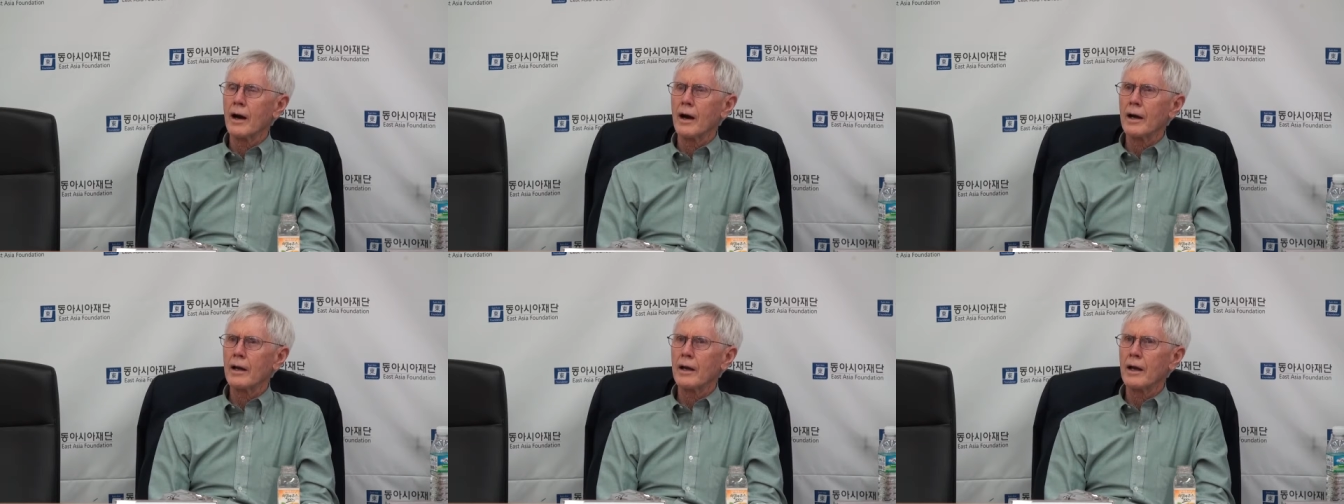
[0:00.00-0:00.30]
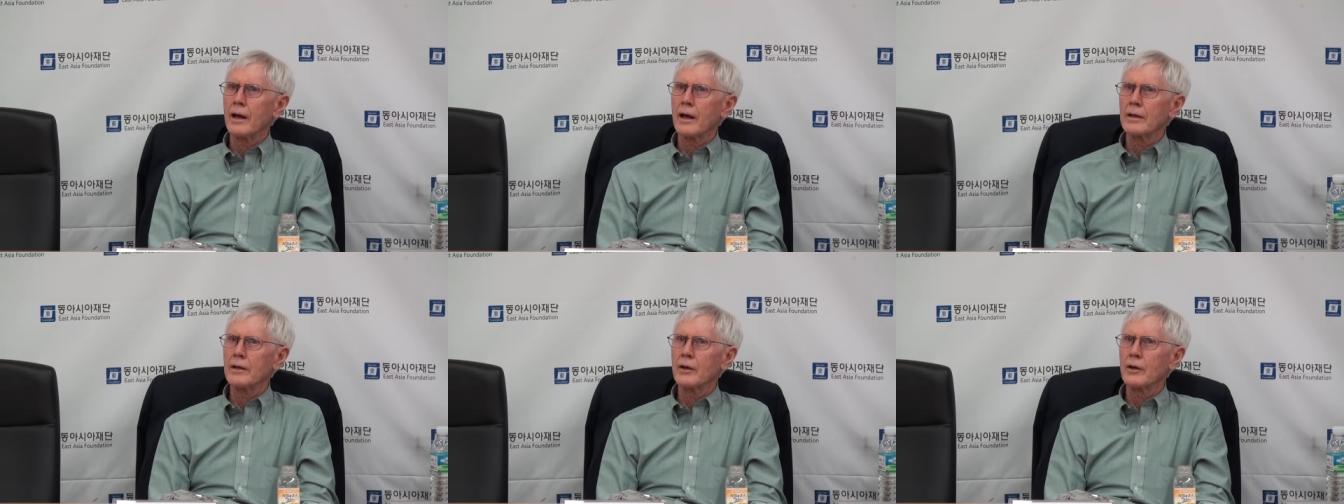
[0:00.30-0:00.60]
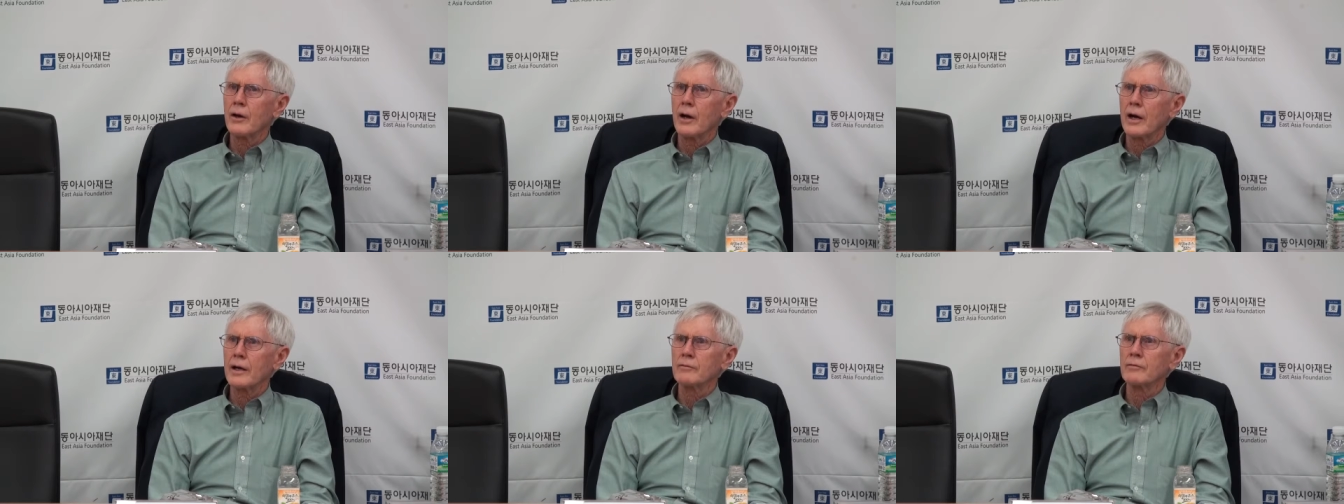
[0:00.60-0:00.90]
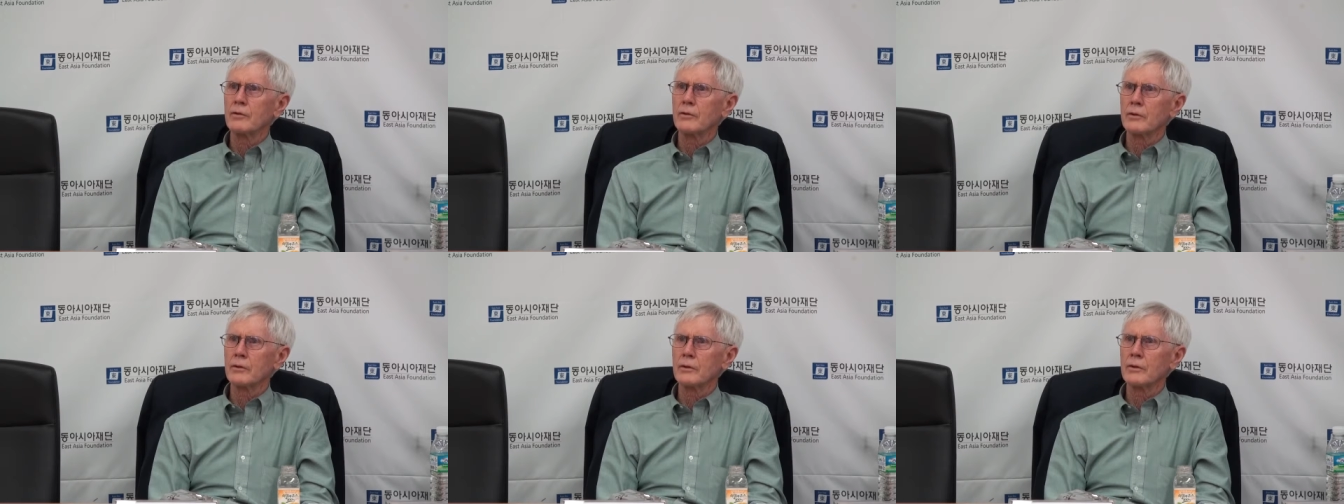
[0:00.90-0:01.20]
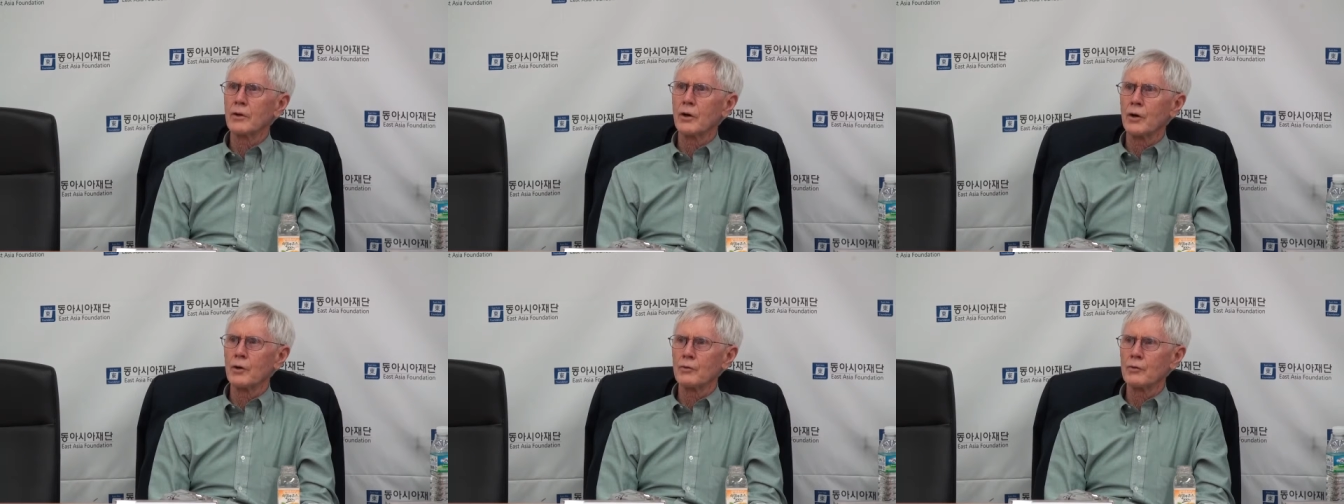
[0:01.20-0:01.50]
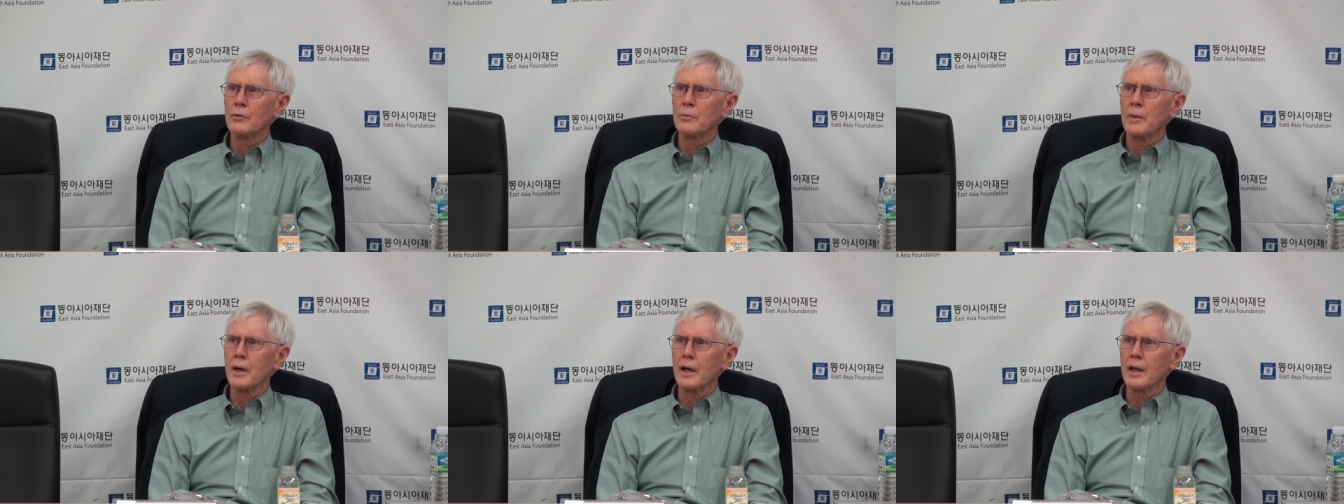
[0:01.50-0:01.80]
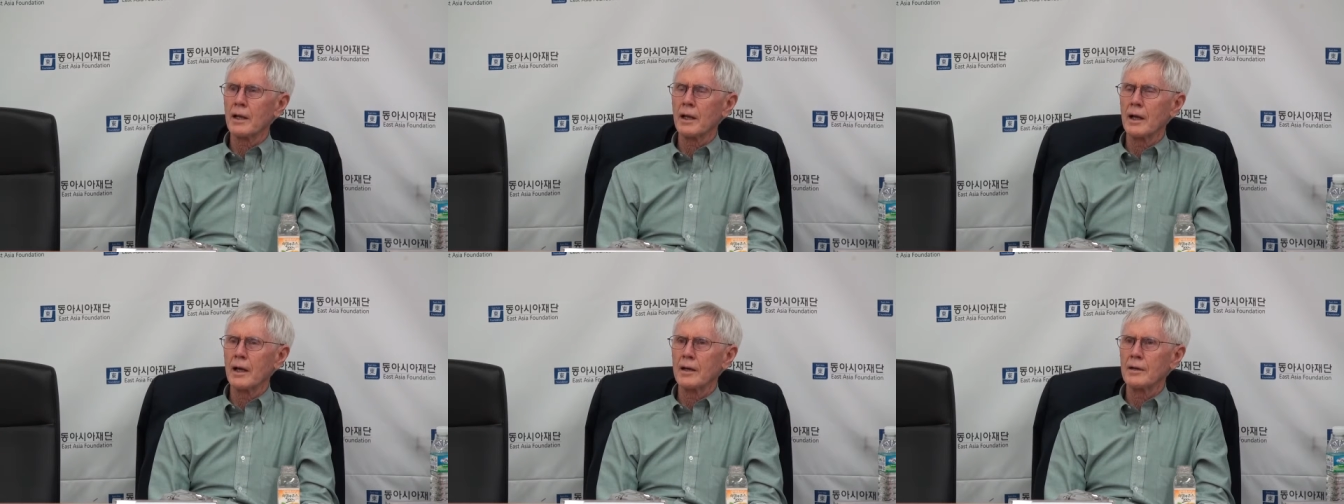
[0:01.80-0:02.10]
I've learned over
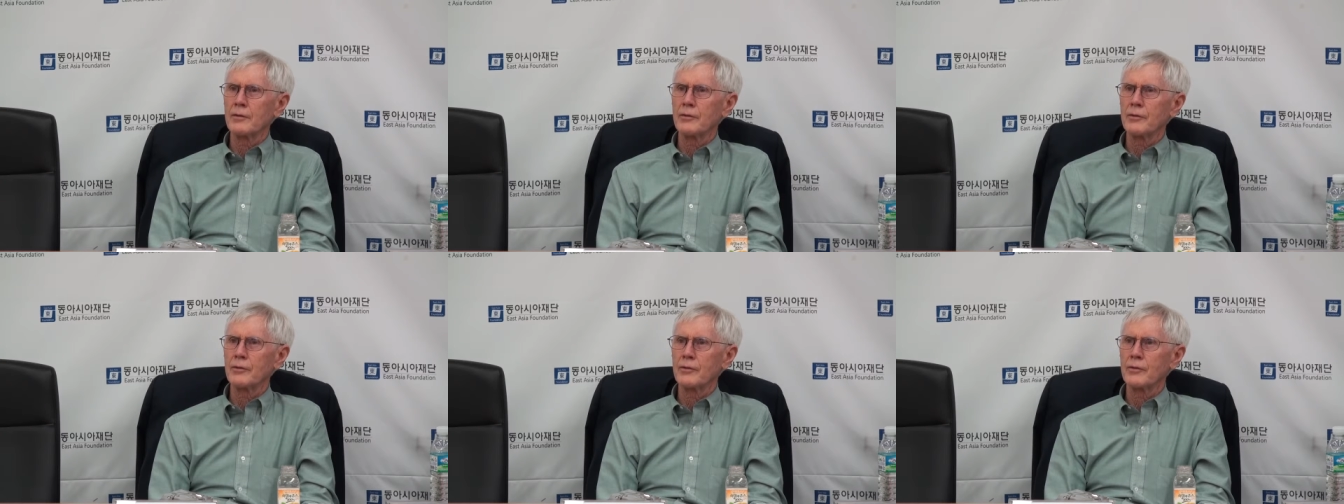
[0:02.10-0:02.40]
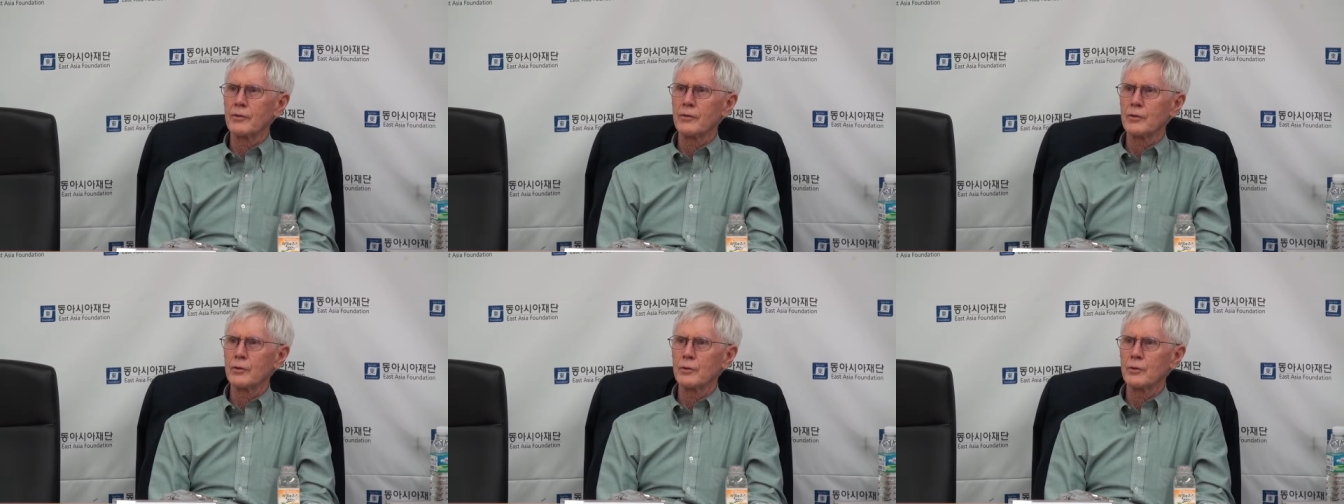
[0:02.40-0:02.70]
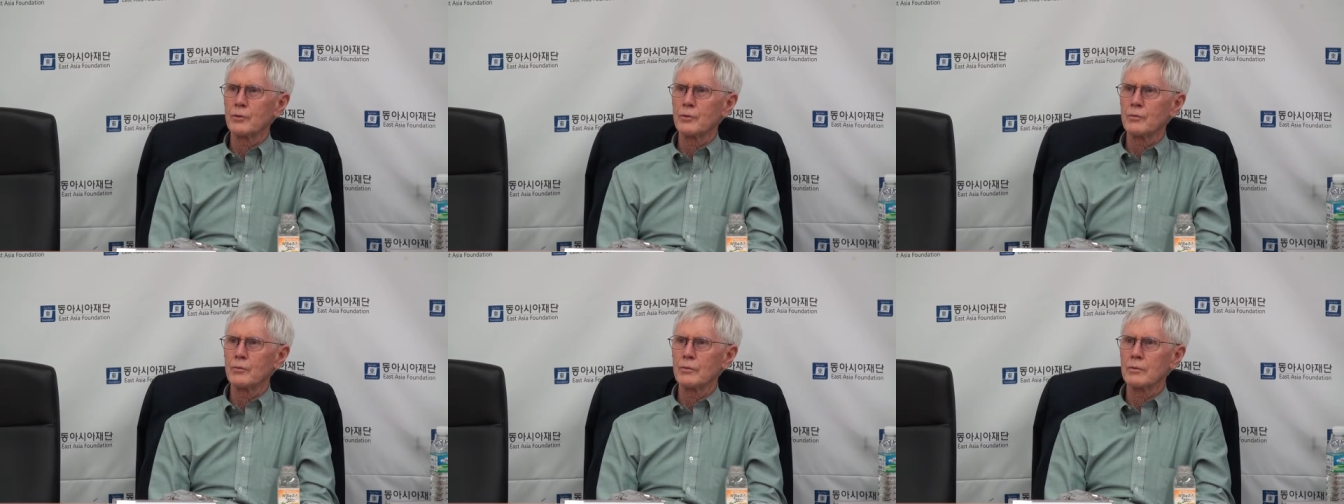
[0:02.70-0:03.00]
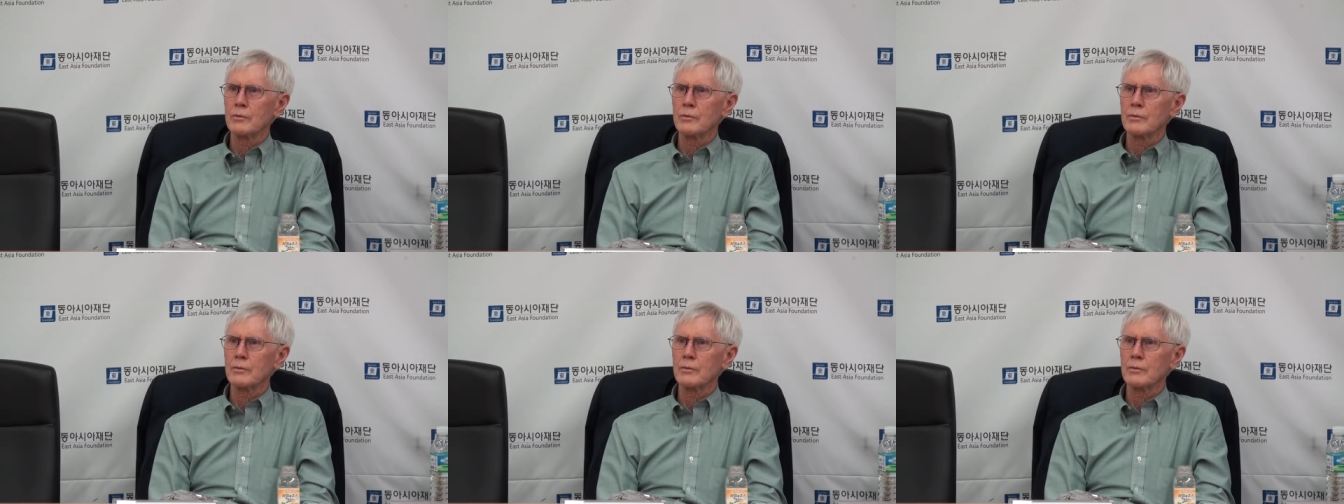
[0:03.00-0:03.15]
my life to